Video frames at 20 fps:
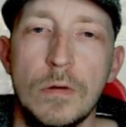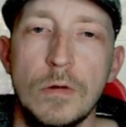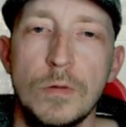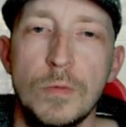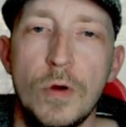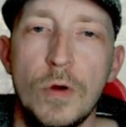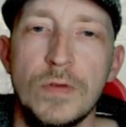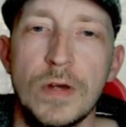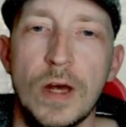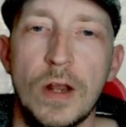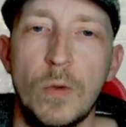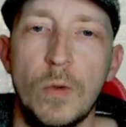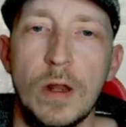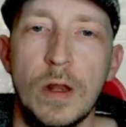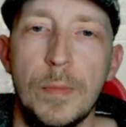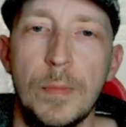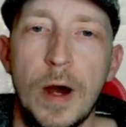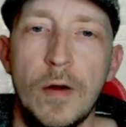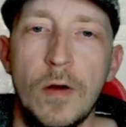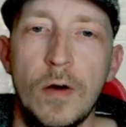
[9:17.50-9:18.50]
Moves out the way the
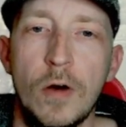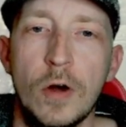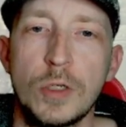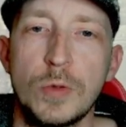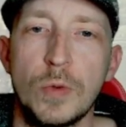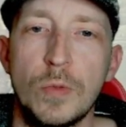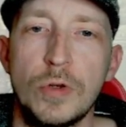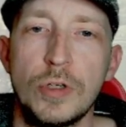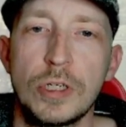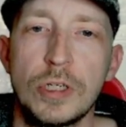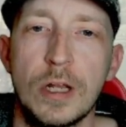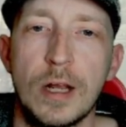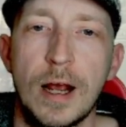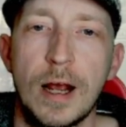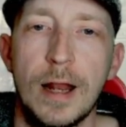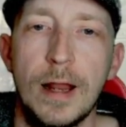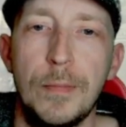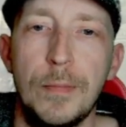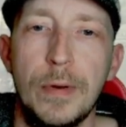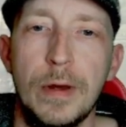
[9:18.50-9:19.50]
barrage. We're just going
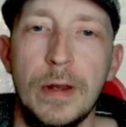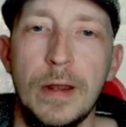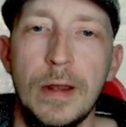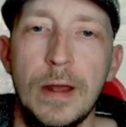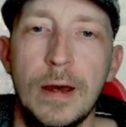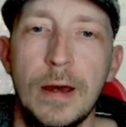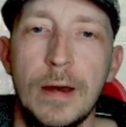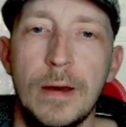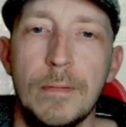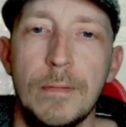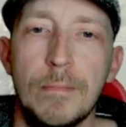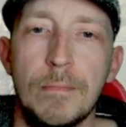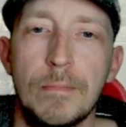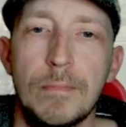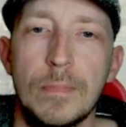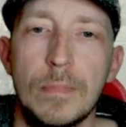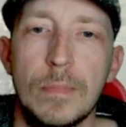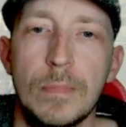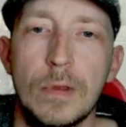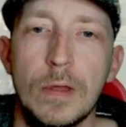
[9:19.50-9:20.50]
to clip in there.
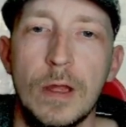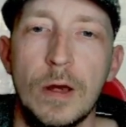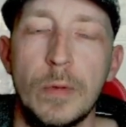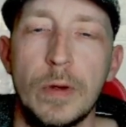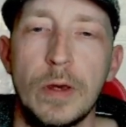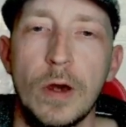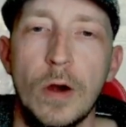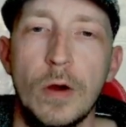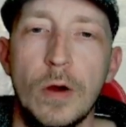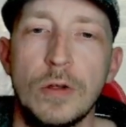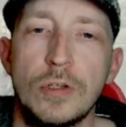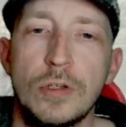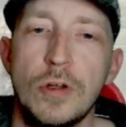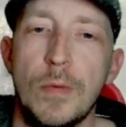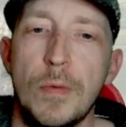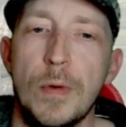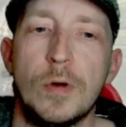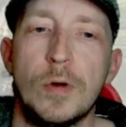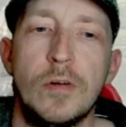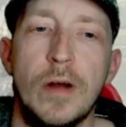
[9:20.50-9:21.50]
There we go. Just a
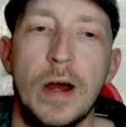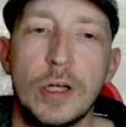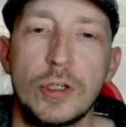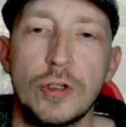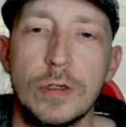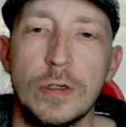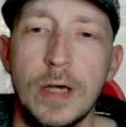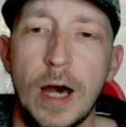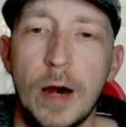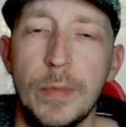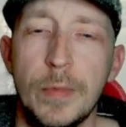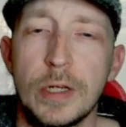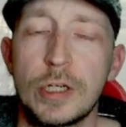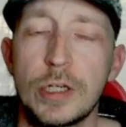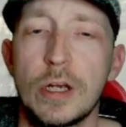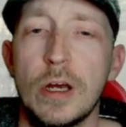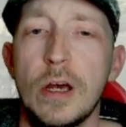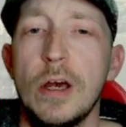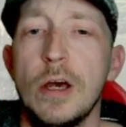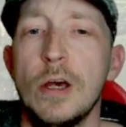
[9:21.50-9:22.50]
bit more extra
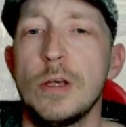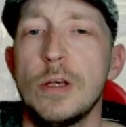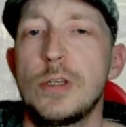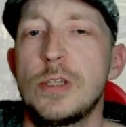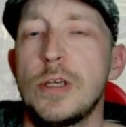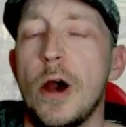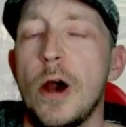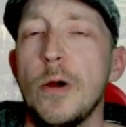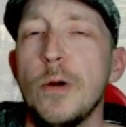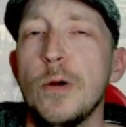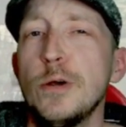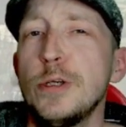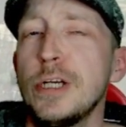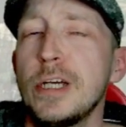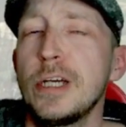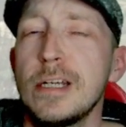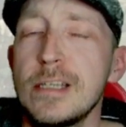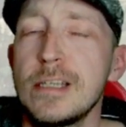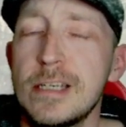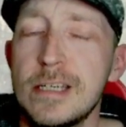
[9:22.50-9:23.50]
damage. So as you
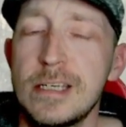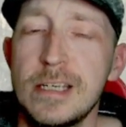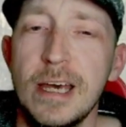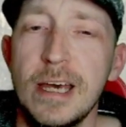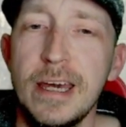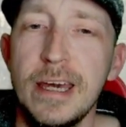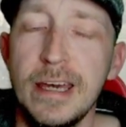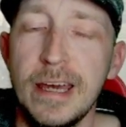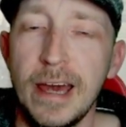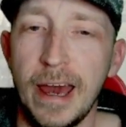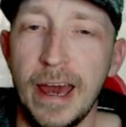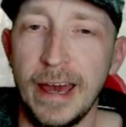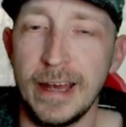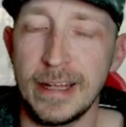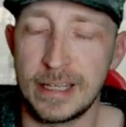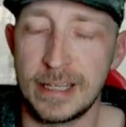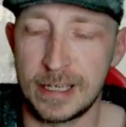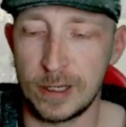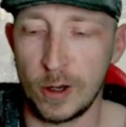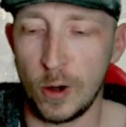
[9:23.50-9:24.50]
can see,
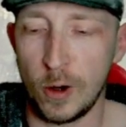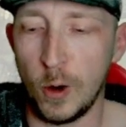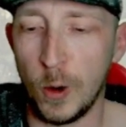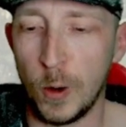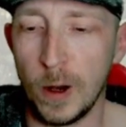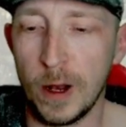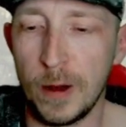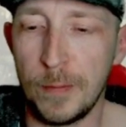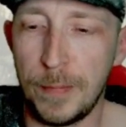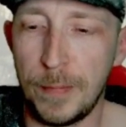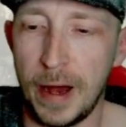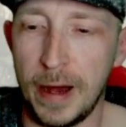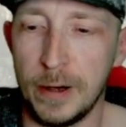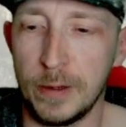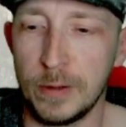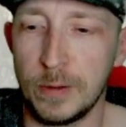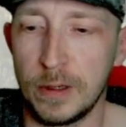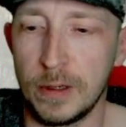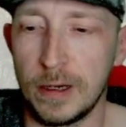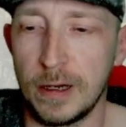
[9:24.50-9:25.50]
it's all
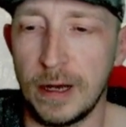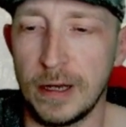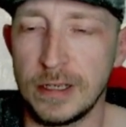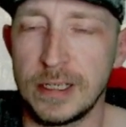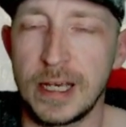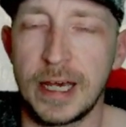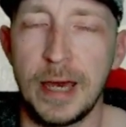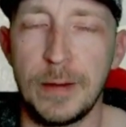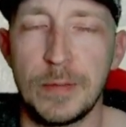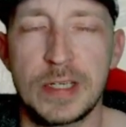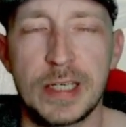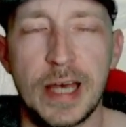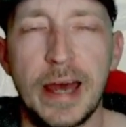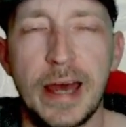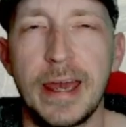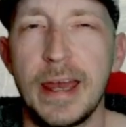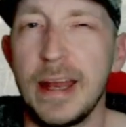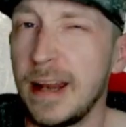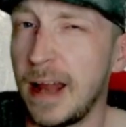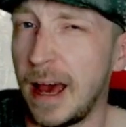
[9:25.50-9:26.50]
about, as I keep
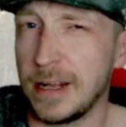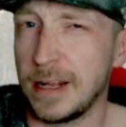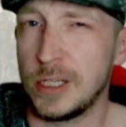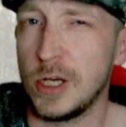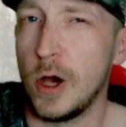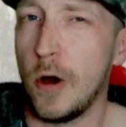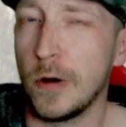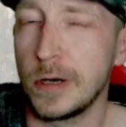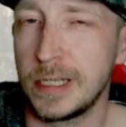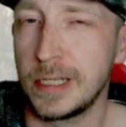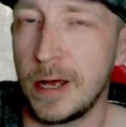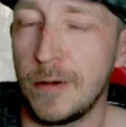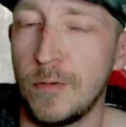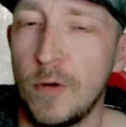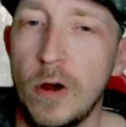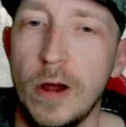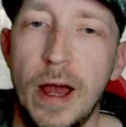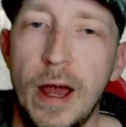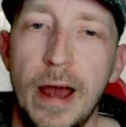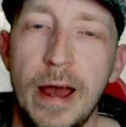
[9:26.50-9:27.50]
saying, that targeting that
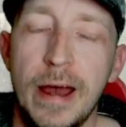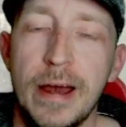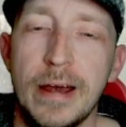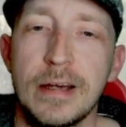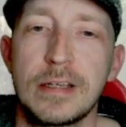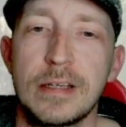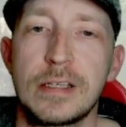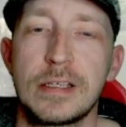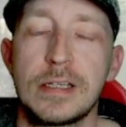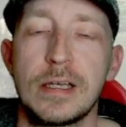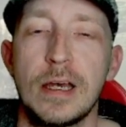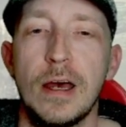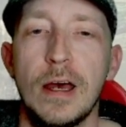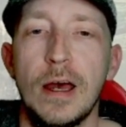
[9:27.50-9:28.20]
right hex.